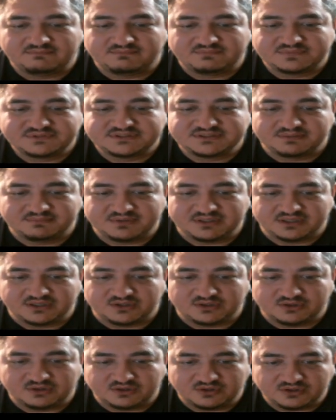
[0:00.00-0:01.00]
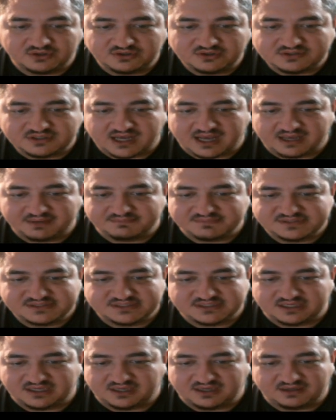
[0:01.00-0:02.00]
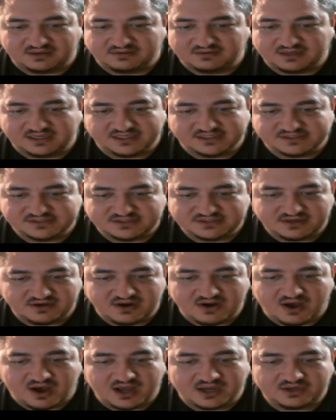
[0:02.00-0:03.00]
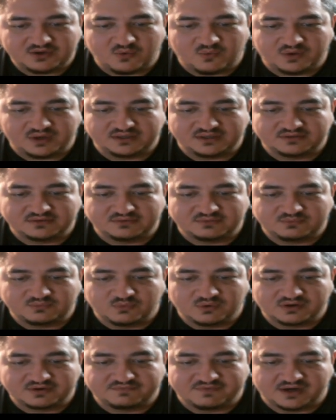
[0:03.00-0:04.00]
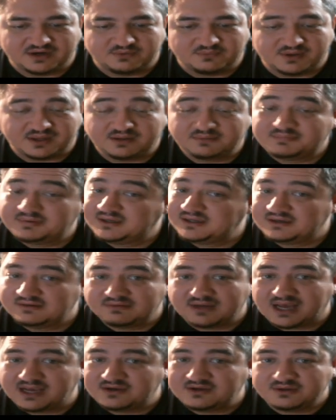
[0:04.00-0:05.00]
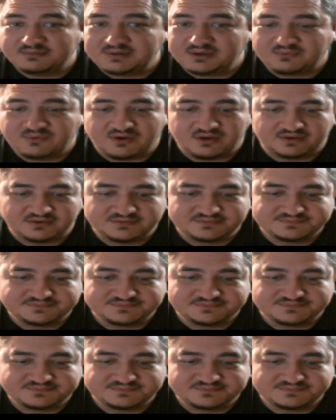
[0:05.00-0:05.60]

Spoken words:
Some of the look I'm seeing is not going to work very well, but I could be wrong.